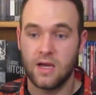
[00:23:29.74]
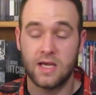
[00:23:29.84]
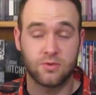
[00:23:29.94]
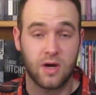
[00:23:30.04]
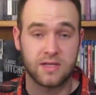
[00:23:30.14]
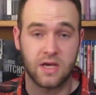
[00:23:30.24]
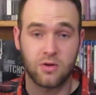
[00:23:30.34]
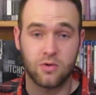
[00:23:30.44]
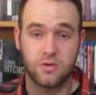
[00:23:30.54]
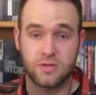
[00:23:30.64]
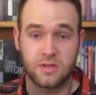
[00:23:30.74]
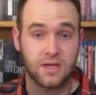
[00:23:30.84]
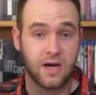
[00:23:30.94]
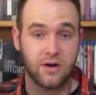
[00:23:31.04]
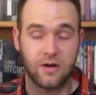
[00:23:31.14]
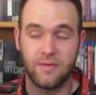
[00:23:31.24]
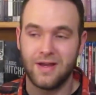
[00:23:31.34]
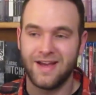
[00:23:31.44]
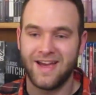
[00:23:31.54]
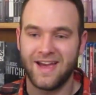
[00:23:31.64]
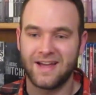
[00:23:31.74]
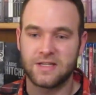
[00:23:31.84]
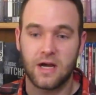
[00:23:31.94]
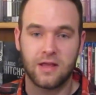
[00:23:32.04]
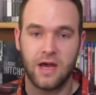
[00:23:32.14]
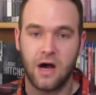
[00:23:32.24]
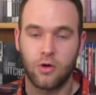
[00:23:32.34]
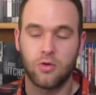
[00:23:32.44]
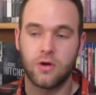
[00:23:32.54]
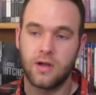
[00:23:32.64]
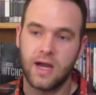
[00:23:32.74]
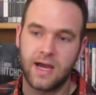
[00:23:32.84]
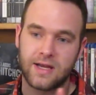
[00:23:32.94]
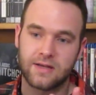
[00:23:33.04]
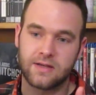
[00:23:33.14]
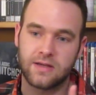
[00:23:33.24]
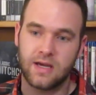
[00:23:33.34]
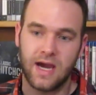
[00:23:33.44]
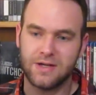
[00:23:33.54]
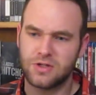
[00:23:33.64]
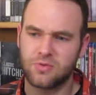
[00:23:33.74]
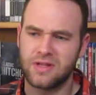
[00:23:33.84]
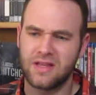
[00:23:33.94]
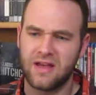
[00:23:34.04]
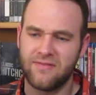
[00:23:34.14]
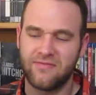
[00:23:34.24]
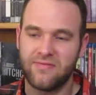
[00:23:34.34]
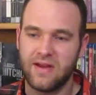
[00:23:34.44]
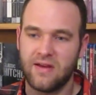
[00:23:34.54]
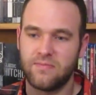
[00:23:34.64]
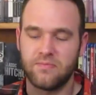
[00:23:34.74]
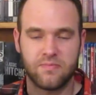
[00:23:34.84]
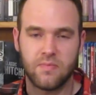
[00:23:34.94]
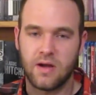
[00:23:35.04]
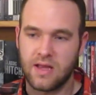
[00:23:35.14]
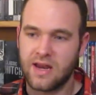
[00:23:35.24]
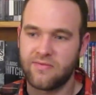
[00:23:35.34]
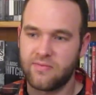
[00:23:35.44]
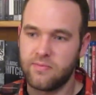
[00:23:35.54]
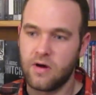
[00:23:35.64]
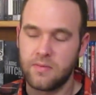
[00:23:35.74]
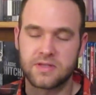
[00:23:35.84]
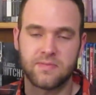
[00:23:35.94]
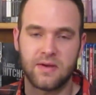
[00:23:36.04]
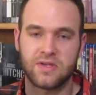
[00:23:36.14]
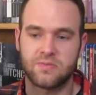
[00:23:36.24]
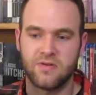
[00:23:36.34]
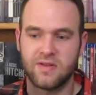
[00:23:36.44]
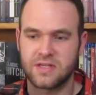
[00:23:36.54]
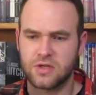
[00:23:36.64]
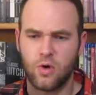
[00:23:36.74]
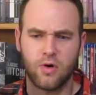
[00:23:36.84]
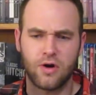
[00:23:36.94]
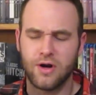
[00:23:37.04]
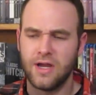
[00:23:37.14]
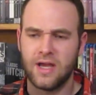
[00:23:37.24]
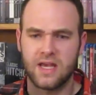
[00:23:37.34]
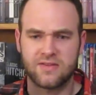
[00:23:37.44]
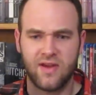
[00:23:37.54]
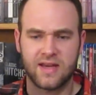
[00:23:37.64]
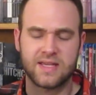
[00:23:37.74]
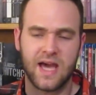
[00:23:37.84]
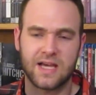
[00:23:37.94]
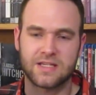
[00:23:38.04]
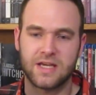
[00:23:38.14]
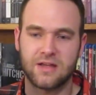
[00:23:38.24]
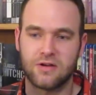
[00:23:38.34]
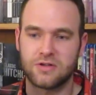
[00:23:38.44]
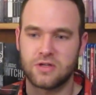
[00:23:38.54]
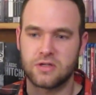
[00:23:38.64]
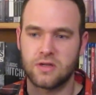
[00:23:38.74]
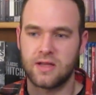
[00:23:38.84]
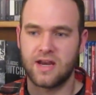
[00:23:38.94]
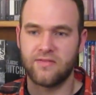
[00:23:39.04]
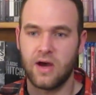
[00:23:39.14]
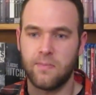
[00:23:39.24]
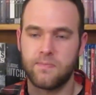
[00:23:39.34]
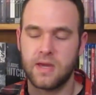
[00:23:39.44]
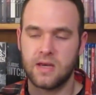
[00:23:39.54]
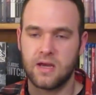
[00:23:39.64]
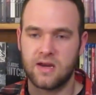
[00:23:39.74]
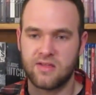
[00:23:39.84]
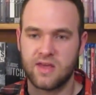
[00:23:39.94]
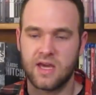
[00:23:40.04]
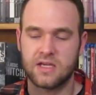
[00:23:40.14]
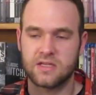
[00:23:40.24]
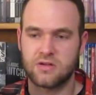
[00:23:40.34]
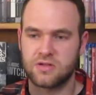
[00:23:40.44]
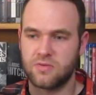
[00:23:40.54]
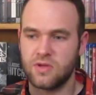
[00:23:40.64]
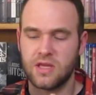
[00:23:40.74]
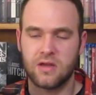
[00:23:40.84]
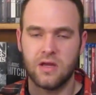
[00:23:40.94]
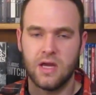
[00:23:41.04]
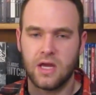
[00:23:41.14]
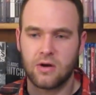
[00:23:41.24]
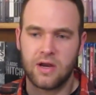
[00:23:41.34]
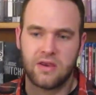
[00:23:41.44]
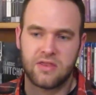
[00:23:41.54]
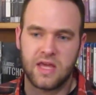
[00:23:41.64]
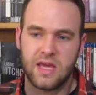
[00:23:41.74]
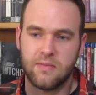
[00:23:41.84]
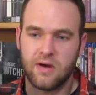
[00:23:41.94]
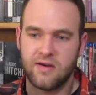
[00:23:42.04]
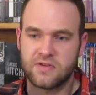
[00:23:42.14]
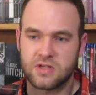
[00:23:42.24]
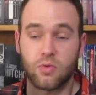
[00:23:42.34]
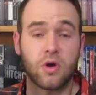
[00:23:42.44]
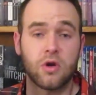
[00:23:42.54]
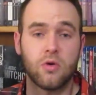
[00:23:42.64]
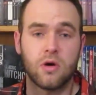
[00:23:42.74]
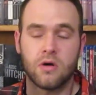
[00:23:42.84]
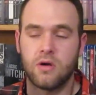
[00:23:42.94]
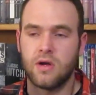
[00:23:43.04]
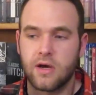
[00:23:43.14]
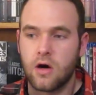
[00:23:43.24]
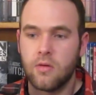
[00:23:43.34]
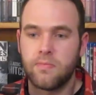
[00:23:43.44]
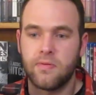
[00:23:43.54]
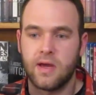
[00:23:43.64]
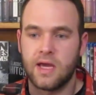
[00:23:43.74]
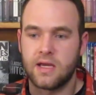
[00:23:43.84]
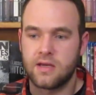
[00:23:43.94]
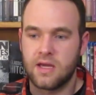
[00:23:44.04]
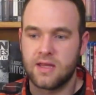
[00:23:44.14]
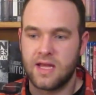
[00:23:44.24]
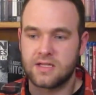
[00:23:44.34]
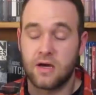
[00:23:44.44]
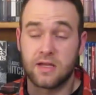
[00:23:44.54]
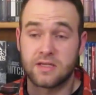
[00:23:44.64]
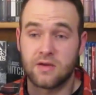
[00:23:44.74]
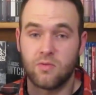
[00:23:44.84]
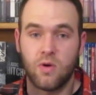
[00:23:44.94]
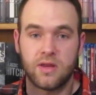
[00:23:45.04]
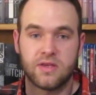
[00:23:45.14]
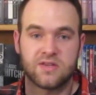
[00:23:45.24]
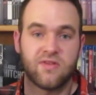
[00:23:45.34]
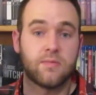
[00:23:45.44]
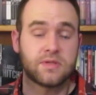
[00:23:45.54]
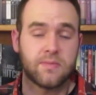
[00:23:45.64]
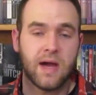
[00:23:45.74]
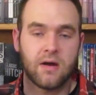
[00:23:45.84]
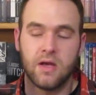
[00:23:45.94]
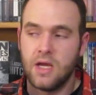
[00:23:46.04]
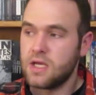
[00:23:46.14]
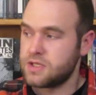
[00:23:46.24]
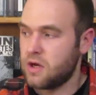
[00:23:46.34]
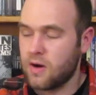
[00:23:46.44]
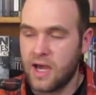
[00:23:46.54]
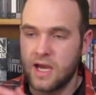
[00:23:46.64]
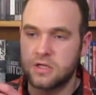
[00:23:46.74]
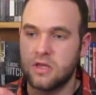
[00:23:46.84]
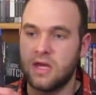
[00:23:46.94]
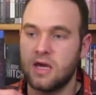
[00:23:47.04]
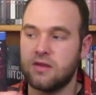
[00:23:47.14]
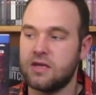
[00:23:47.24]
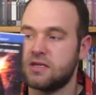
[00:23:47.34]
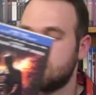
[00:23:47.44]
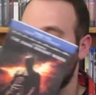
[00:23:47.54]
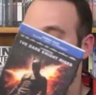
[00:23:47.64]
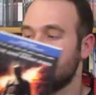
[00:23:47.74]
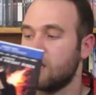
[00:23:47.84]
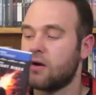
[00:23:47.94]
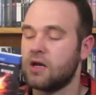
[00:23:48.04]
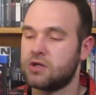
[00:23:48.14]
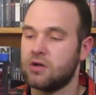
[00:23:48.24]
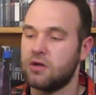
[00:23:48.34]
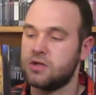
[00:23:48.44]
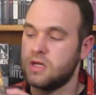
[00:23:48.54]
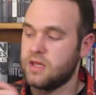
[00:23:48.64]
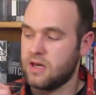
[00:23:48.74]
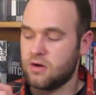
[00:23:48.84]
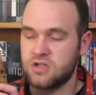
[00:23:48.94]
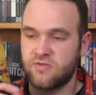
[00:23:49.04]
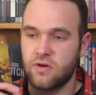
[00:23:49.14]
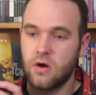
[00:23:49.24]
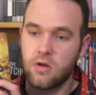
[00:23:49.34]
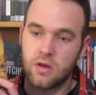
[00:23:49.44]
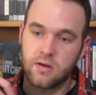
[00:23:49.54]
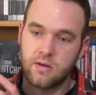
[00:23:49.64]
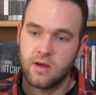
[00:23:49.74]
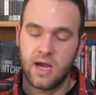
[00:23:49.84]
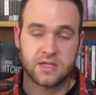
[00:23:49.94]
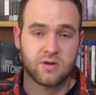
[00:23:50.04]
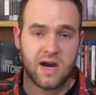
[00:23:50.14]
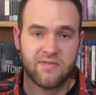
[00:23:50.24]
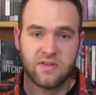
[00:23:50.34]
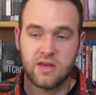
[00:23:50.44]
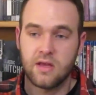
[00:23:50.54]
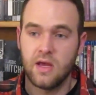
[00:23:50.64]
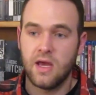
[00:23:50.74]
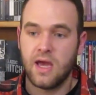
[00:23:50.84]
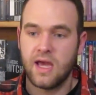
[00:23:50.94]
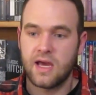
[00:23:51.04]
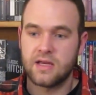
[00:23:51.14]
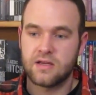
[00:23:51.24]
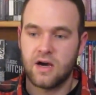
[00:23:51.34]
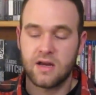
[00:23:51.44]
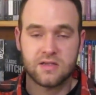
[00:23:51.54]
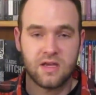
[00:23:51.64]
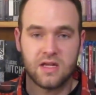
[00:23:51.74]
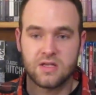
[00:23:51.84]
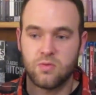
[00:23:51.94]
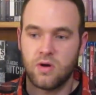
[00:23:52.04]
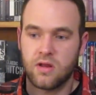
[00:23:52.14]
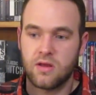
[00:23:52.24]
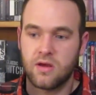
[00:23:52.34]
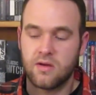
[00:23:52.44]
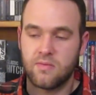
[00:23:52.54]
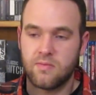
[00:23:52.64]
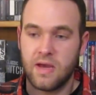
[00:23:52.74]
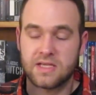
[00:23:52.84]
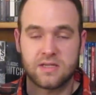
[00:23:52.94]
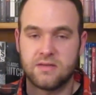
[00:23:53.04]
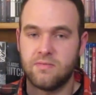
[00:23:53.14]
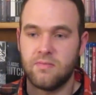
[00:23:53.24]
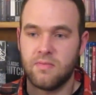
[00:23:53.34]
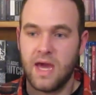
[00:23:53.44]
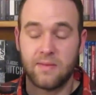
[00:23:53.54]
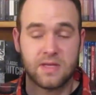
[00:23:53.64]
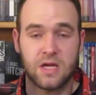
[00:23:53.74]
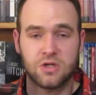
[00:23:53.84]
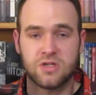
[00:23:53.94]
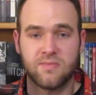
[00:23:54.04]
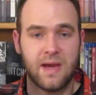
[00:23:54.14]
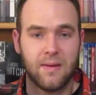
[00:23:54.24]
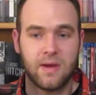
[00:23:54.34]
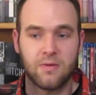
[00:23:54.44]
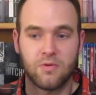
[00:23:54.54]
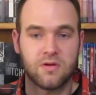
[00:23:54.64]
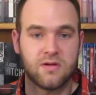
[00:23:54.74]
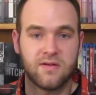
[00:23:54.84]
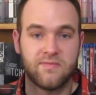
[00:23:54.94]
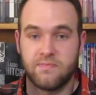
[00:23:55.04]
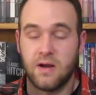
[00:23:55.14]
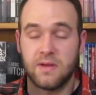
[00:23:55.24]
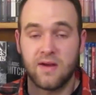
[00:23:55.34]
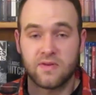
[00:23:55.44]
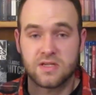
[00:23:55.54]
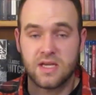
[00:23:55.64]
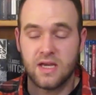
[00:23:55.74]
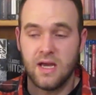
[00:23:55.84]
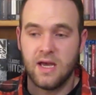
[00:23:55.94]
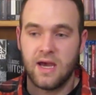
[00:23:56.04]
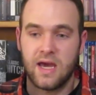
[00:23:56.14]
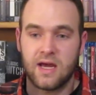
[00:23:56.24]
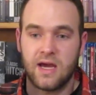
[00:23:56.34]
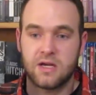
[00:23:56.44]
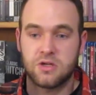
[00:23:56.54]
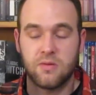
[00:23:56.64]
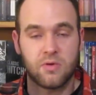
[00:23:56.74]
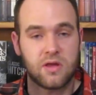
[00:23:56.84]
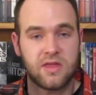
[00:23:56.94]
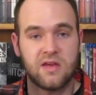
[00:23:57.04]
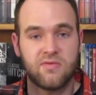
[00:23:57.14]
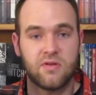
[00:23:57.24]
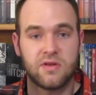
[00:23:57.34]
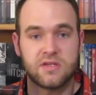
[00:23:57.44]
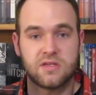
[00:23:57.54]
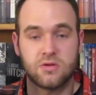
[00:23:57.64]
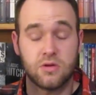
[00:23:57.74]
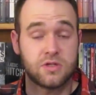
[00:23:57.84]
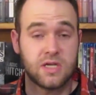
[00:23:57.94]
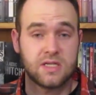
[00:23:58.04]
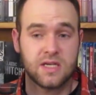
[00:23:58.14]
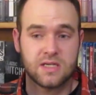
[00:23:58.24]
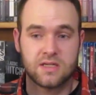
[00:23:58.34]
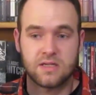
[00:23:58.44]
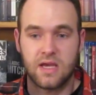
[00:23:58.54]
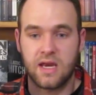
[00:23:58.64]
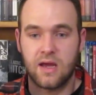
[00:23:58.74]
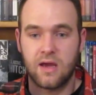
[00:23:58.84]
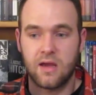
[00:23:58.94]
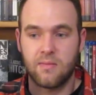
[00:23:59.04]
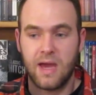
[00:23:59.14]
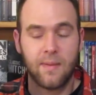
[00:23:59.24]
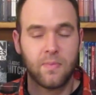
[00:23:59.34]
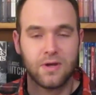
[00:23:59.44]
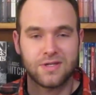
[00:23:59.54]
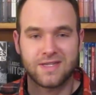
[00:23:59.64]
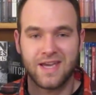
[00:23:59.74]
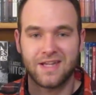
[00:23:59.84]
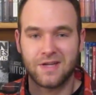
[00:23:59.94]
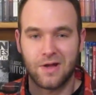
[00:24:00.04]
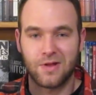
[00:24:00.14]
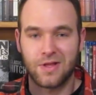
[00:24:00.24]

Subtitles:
as Ra's al Ghul's daughter, and Talia al Ghul. And I just really love a lot of moments about this movie. The score is fantastic. There's just a lot of upbeat kind of things, and there's a really great theme of just renewal and hope, and that's honestly what this film's about. So I actually think this is a really great trilogy that Christopher Nolan has crafted, and honestly it's one of the best adaptations of Batman we'll probably ever see. And I actually am really thankful this trilogy exists, and I am happy to say it's on